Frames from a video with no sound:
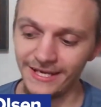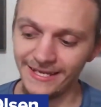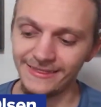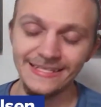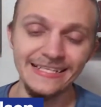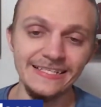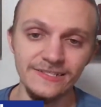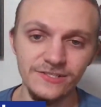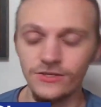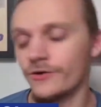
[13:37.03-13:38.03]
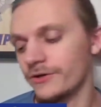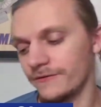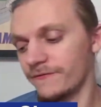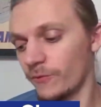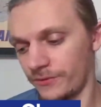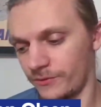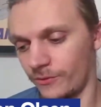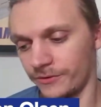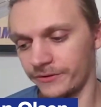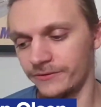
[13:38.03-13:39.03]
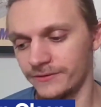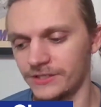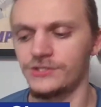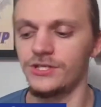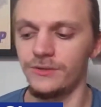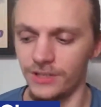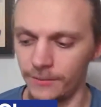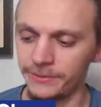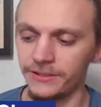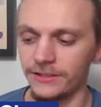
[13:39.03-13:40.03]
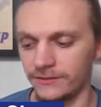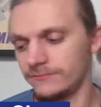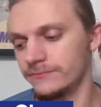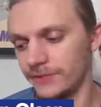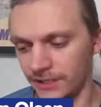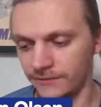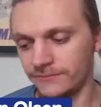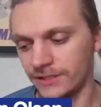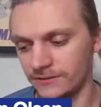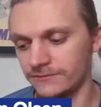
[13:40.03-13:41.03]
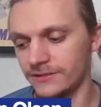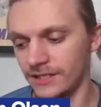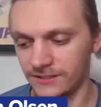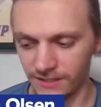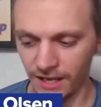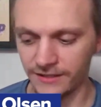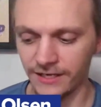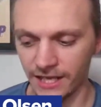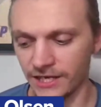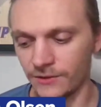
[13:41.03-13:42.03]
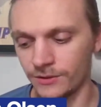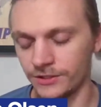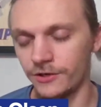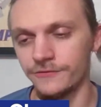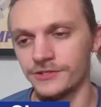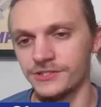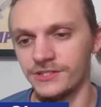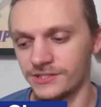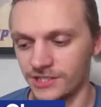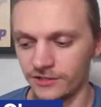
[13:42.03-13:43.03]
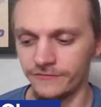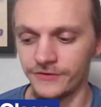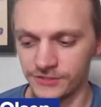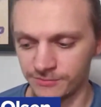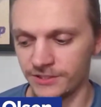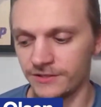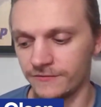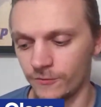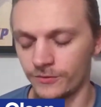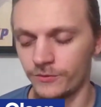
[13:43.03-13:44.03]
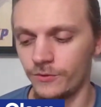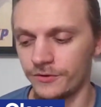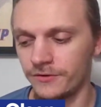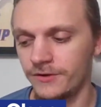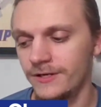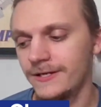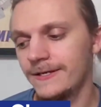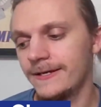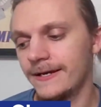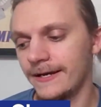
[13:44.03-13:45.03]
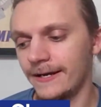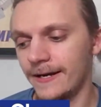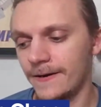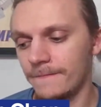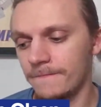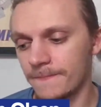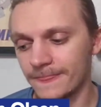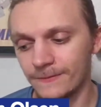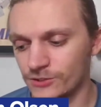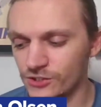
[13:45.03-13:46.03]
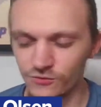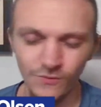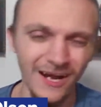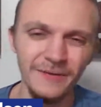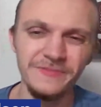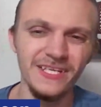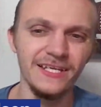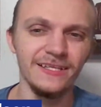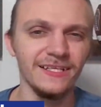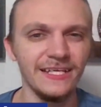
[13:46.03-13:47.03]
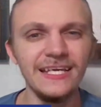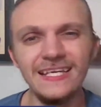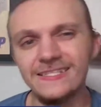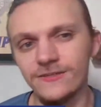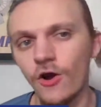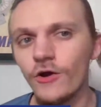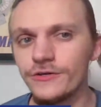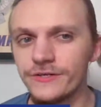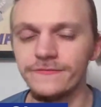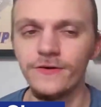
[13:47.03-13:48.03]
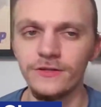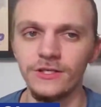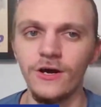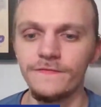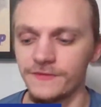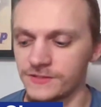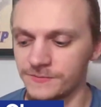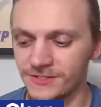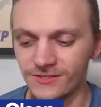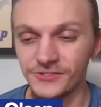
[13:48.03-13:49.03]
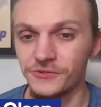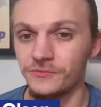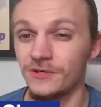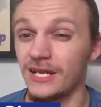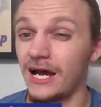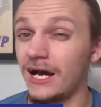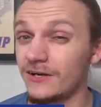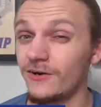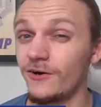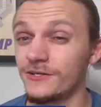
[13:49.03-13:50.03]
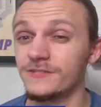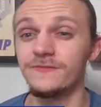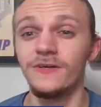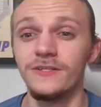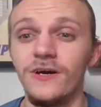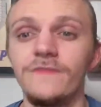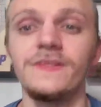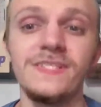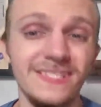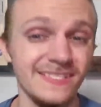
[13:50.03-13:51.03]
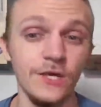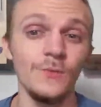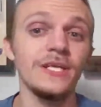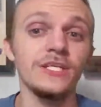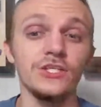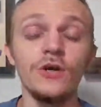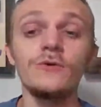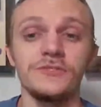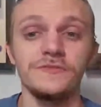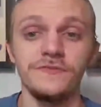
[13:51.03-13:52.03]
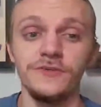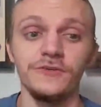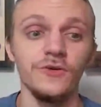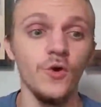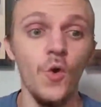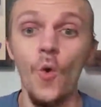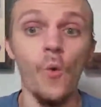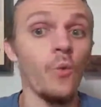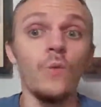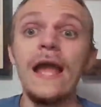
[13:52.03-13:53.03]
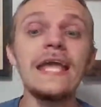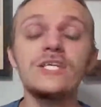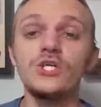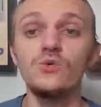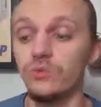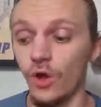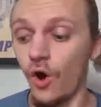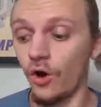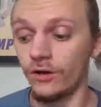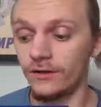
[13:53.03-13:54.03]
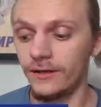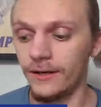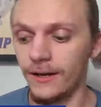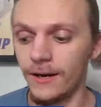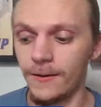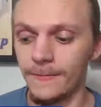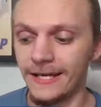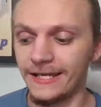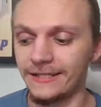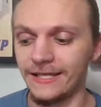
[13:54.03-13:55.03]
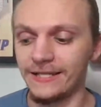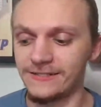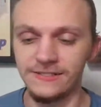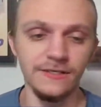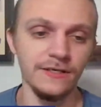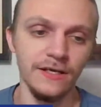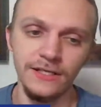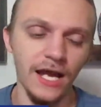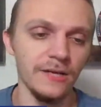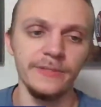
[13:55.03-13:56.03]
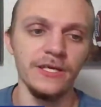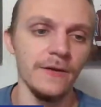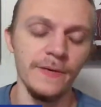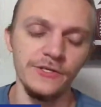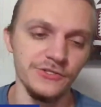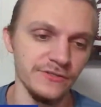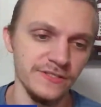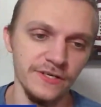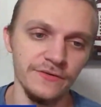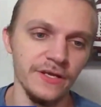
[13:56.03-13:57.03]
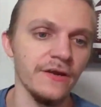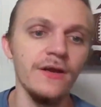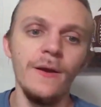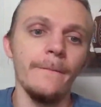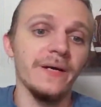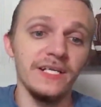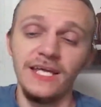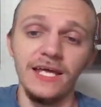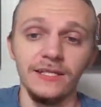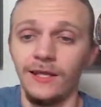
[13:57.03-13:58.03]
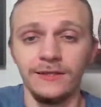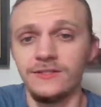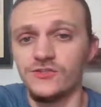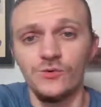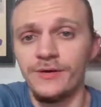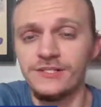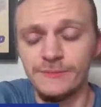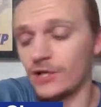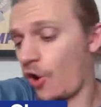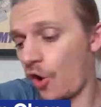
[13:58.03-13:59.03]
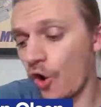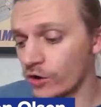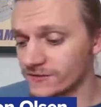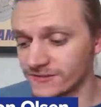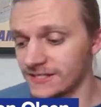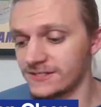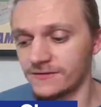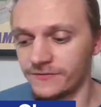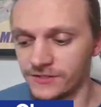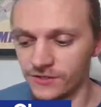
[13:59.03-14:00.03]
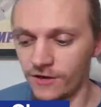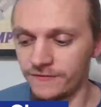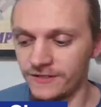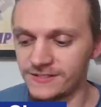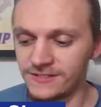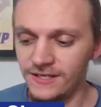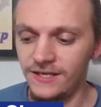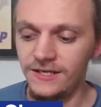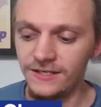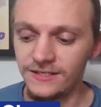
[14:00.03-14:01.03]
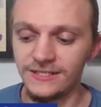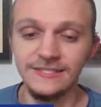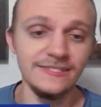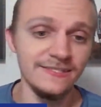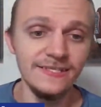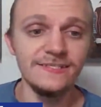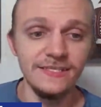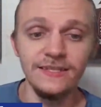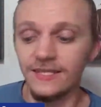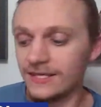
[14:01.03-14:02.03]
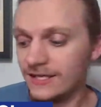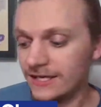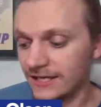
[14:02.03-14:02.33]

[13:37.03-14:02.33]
at the start of the fourth quarter, they showed up and then, you know, they they had that 81 yard rushing touchdown on the first play of the fourth quarter. Um, which is why I'm saying like it's hard to fault the offense, but it's also not hard to fault the offense because they went ghost for way too long. Um, and that's got to be a major concern there. But again, like the story has been all season for this offense consistently